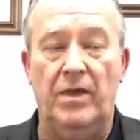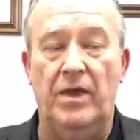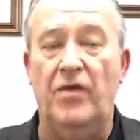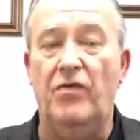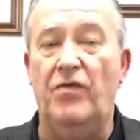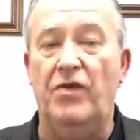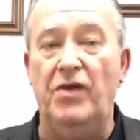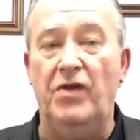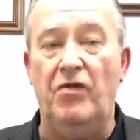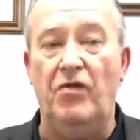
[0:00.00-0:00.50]

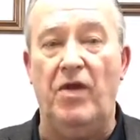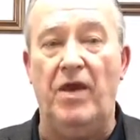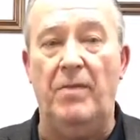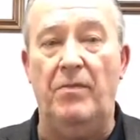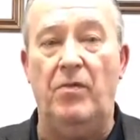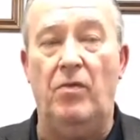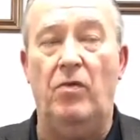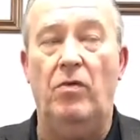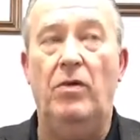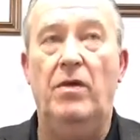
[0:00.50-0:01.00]
As an
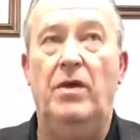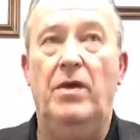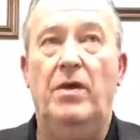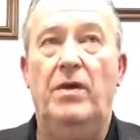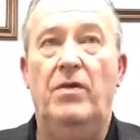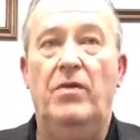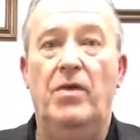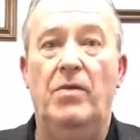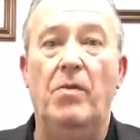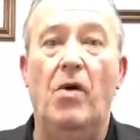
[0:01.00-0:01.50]
example,
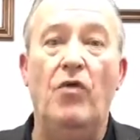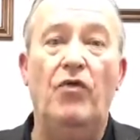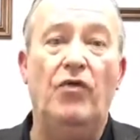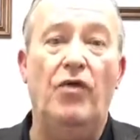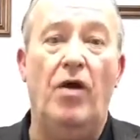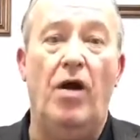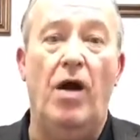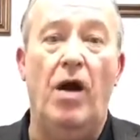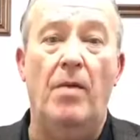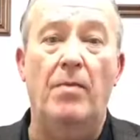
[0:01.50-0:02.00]
the
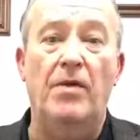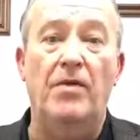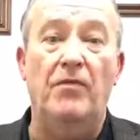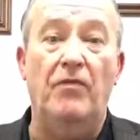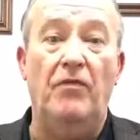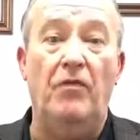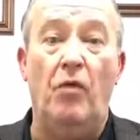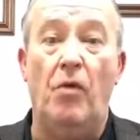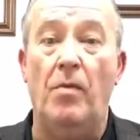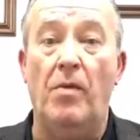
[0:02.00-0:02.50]
most common
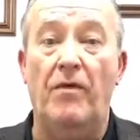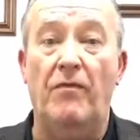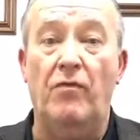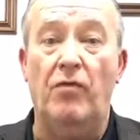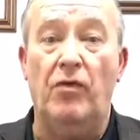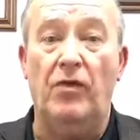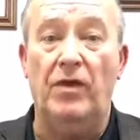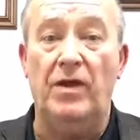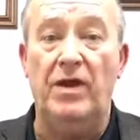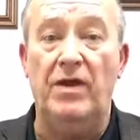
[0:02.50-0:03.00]
form of
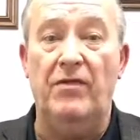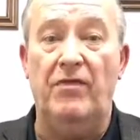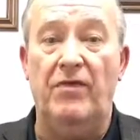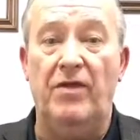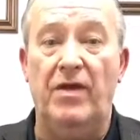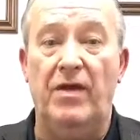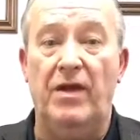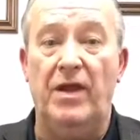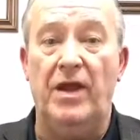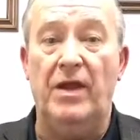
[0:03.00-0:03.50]
relief
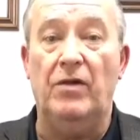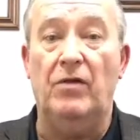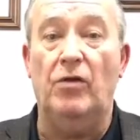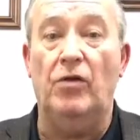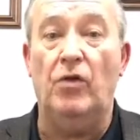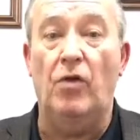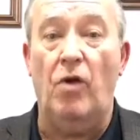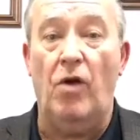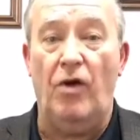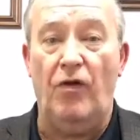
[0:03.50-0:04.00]
in a
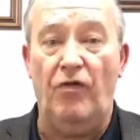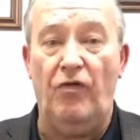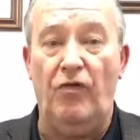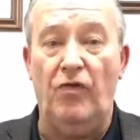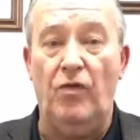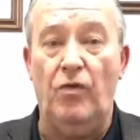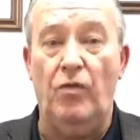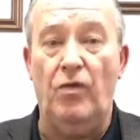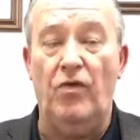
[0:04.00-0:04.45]
lawsuit,